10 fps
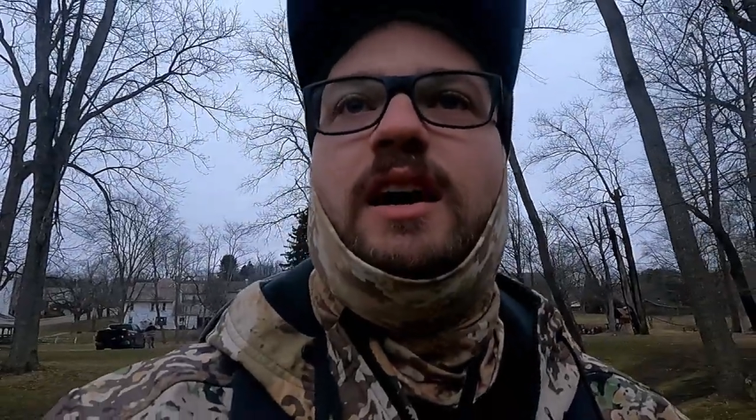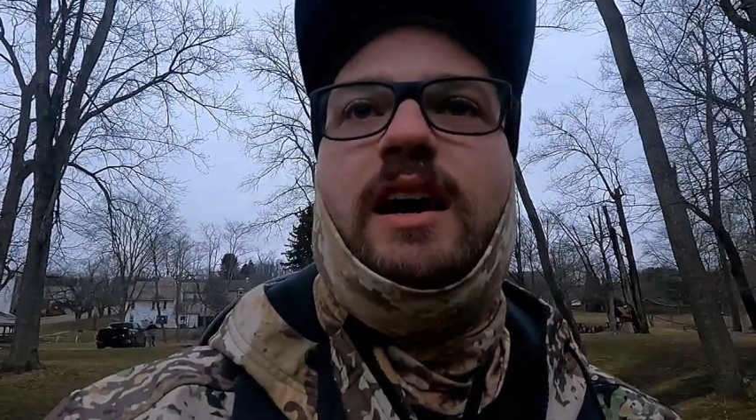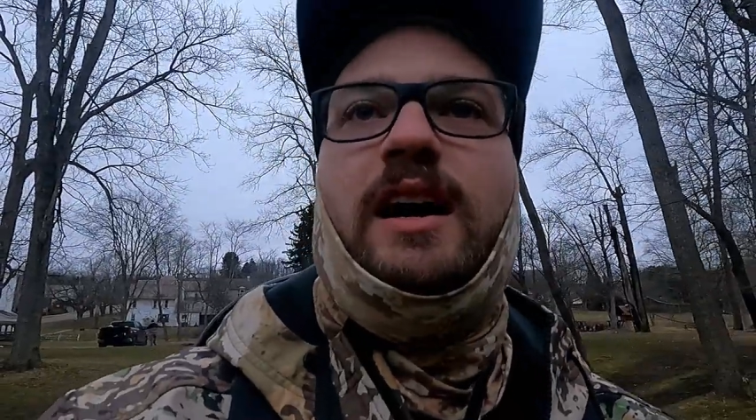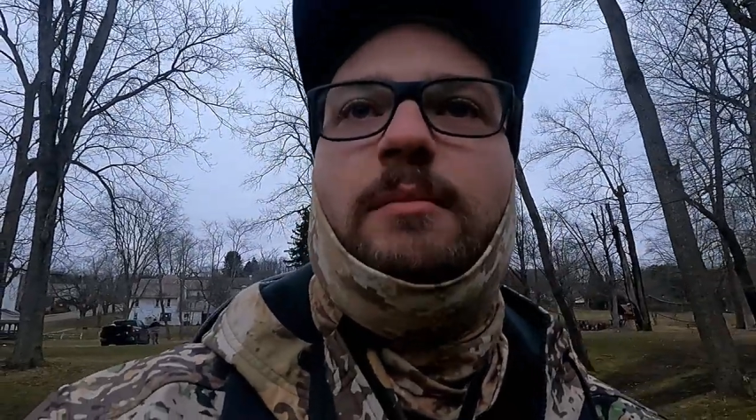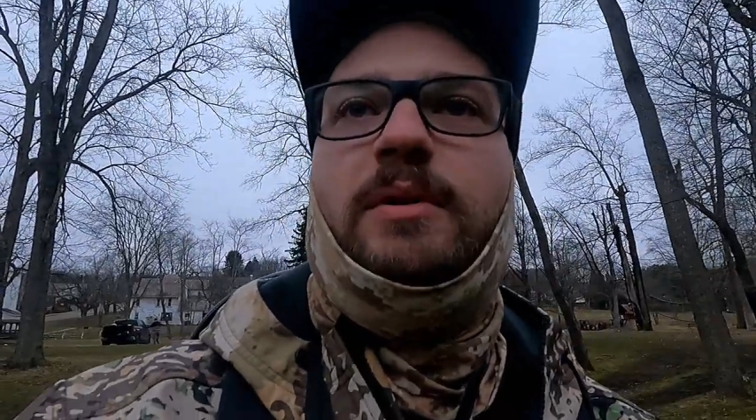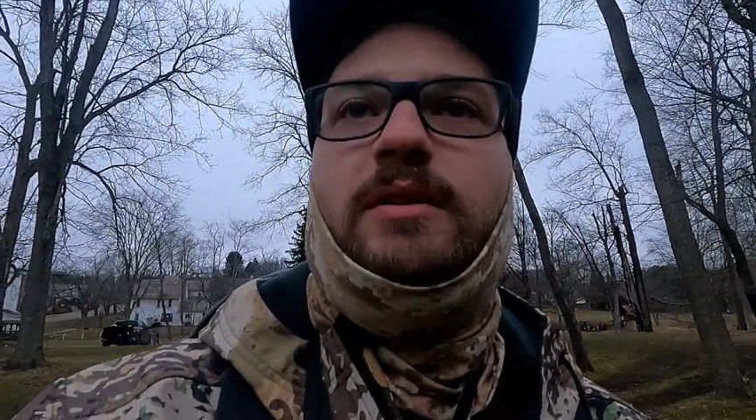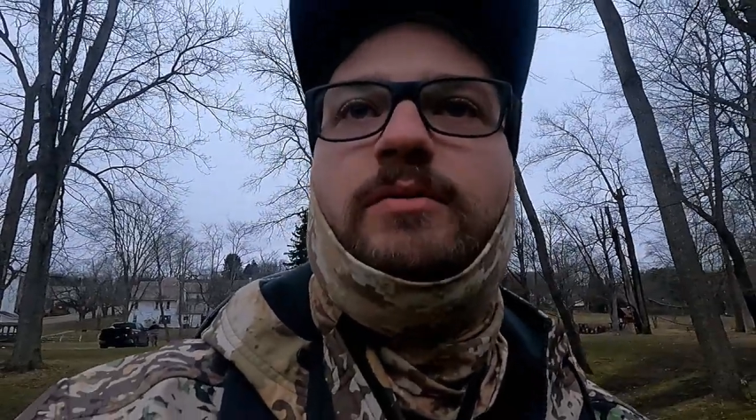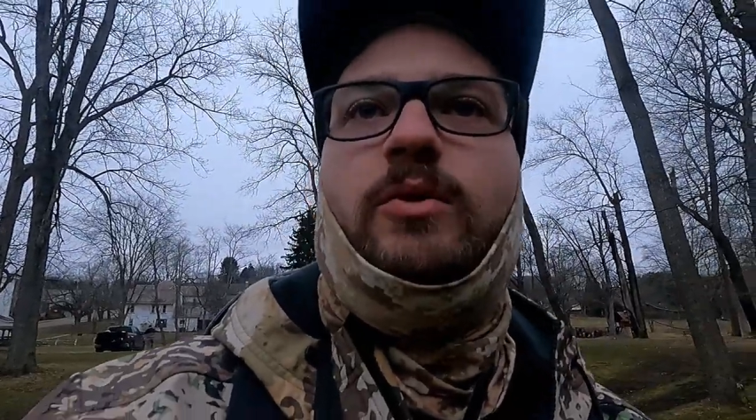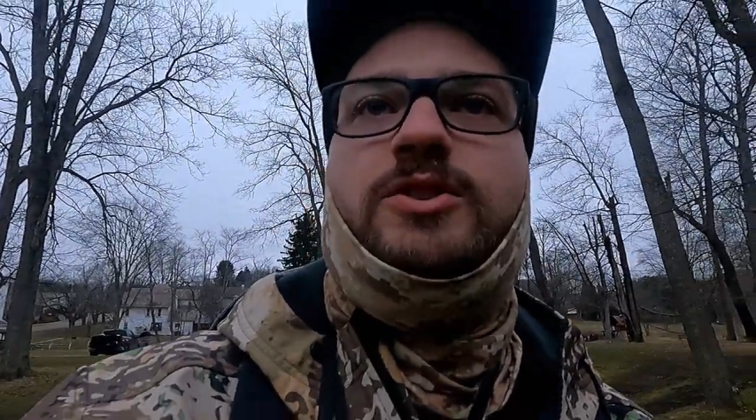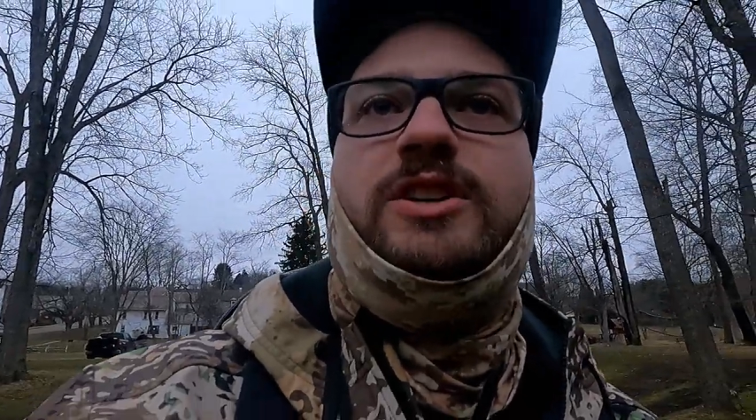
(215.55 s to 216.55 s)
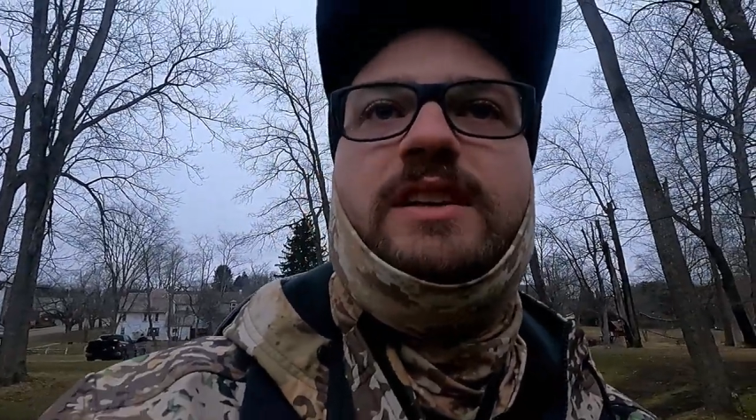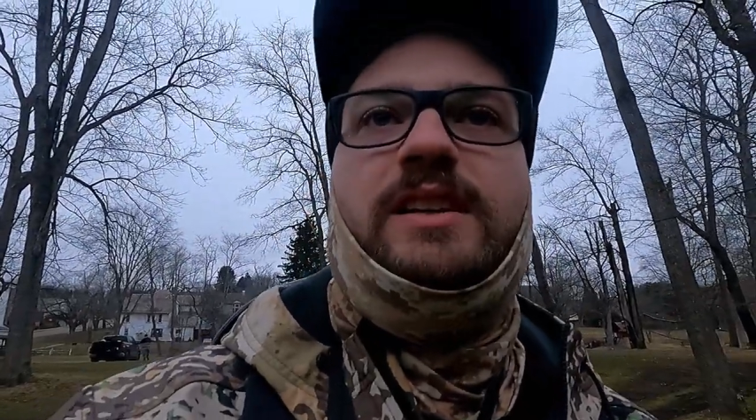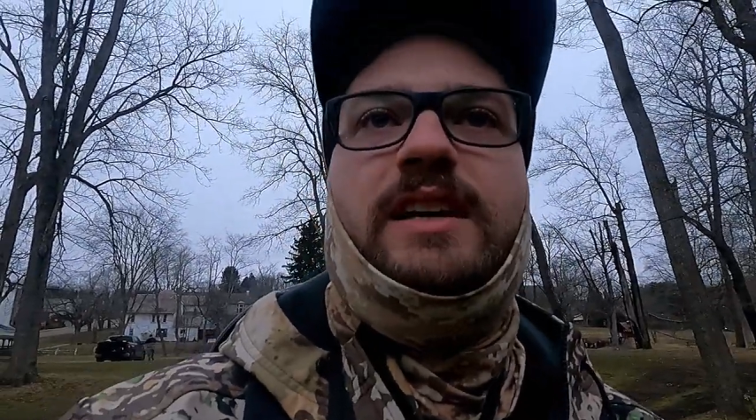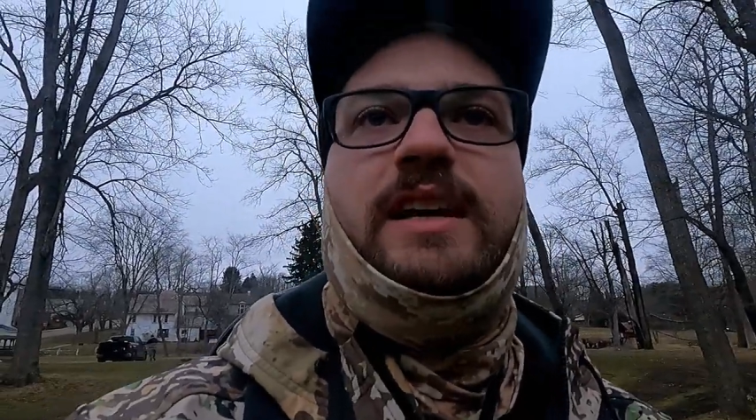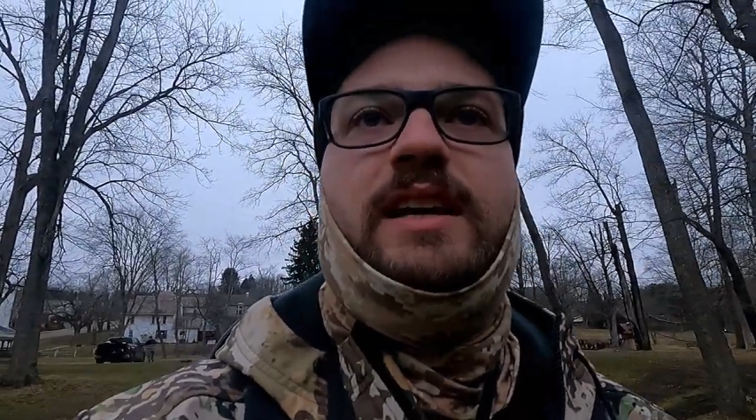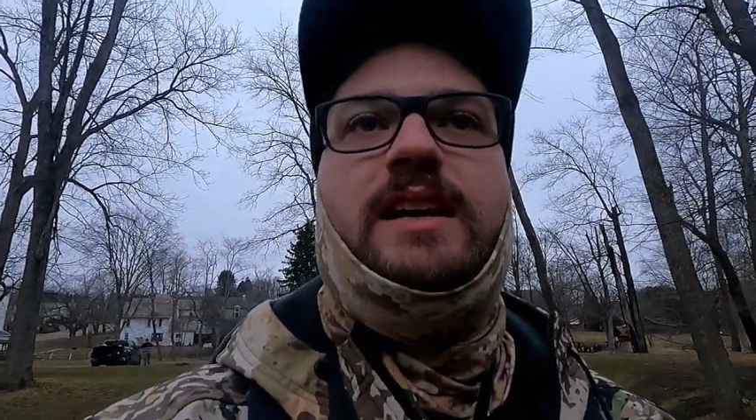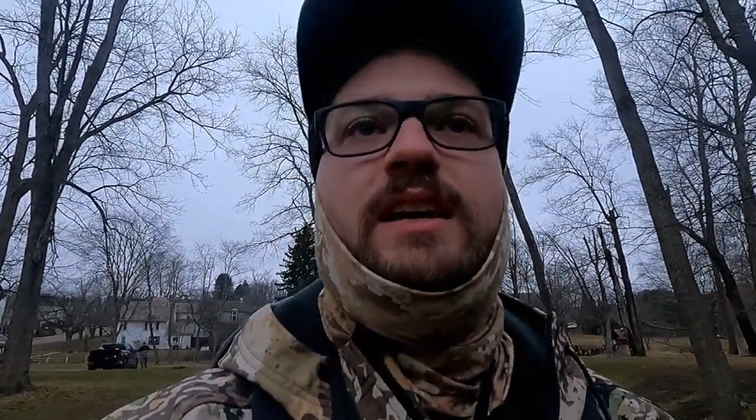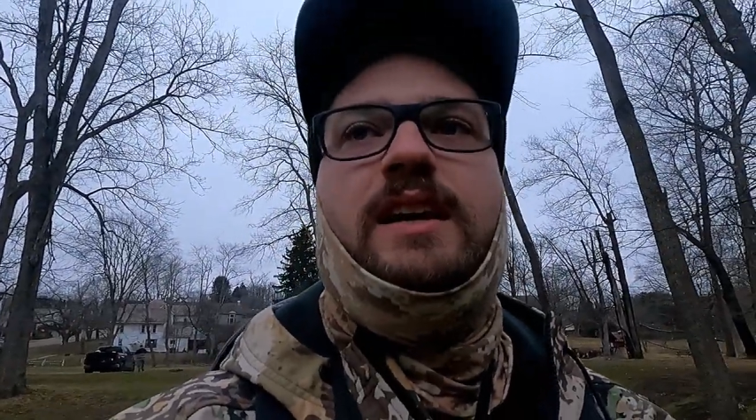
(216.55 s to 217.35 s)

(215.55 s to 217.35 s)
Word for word: Um, but unfortunately,